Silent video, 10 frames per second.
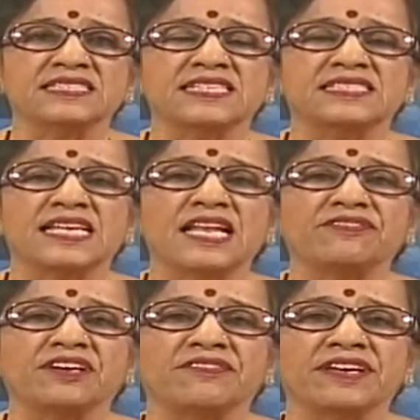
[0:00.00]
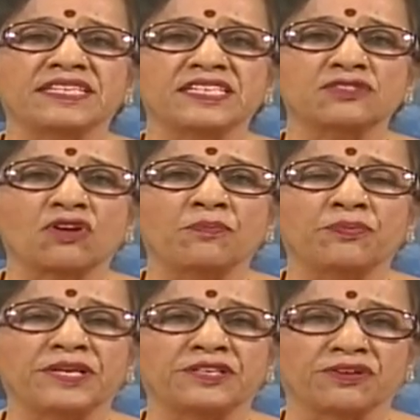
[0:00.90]
the self-awareness
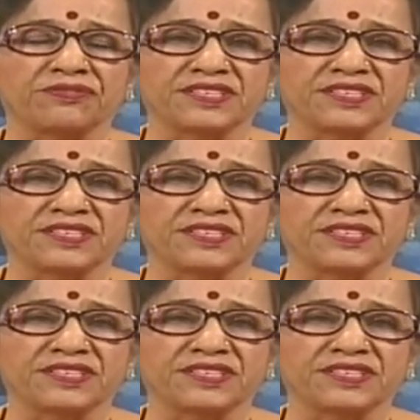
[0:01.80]
component